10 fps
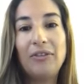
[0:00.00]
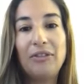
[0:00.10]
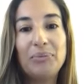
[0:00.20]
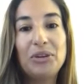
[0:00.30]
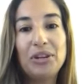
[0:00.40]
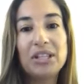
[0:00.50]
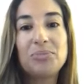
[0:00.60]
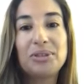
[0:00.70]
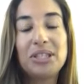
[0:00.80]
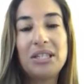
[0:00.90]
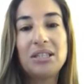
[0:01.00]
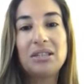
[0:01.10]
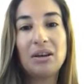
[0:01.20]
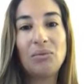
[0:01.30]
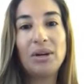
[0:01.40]
From your expertise,
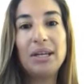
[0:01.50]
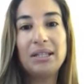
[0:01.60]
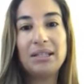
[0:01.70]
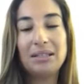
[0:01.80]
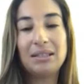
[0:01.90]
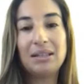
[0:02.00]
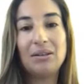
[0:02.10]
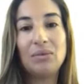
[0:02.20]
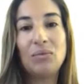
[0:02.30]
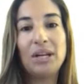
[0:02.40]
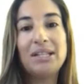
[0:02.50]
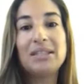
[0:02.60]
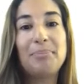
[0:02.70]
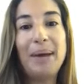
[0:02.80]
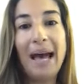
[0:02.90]
what is
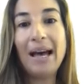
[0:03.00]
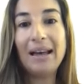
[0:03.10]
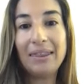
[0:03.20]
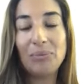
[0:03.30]
the path?